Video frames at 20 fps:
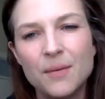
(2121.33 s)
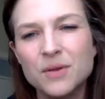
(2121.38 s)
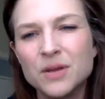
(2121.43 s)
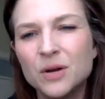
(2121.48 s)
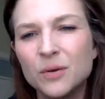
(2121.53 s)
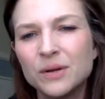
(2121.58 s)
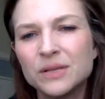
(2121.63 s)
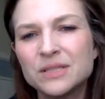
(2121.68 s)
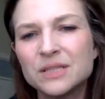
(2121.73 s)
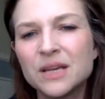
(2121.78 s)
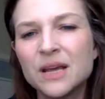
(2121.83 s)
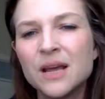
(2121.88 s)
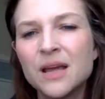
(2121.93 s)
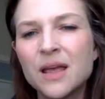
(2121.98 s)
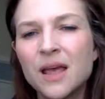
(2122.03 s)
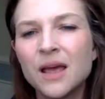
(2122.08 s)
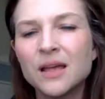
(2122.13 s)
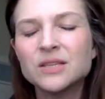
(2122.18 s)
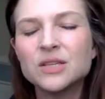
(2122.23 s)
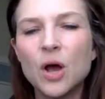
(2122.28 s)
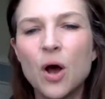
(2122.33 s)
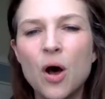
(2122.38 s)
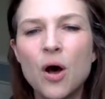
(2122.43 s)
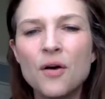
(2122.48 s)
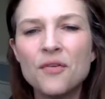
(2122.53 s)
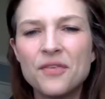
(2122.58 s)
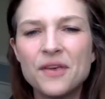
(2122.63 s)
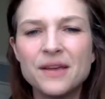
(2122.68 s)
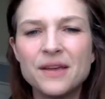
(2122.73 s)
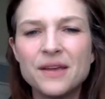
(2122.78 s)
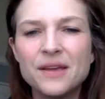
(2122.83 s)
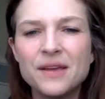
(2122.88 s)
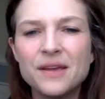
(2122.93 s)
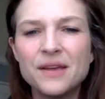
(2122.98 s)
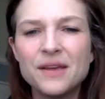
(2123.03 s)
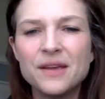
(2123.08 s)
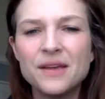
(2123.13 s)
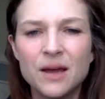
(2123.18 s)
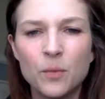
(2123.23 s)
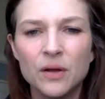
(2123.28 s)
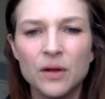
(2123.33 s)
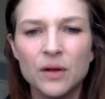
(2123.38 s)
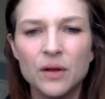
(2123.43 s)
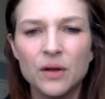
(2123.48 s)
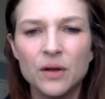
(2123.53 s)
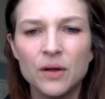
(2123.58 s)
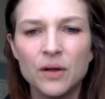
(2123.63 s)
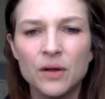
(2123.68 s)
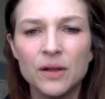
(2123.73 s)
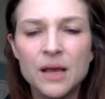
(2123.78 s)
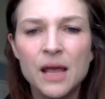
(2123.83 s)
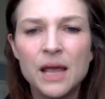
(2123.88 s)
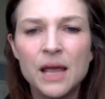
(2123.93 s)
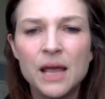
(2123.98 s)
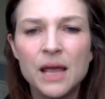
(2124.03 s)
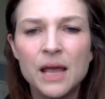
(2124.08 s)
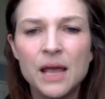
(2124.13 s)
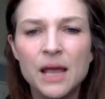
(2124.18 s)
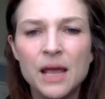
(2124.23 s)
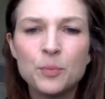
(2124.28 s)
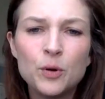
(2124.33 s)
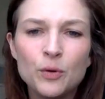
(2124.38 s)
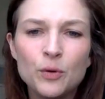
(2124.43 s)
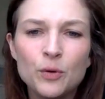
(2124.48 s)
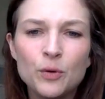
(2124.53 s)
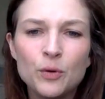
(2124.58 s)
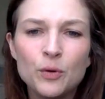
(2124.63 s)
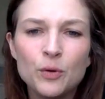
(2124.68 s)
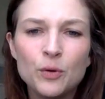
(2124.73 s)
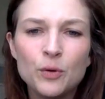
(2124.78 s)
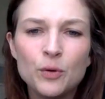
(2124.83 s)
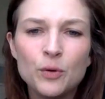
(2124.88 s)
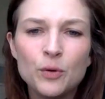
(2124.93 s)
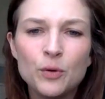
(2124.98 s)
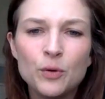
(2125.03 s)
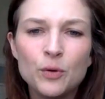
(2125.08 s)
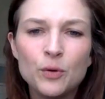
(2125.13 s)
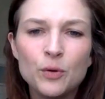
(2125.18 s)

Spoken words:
You know, it's all things that will improve.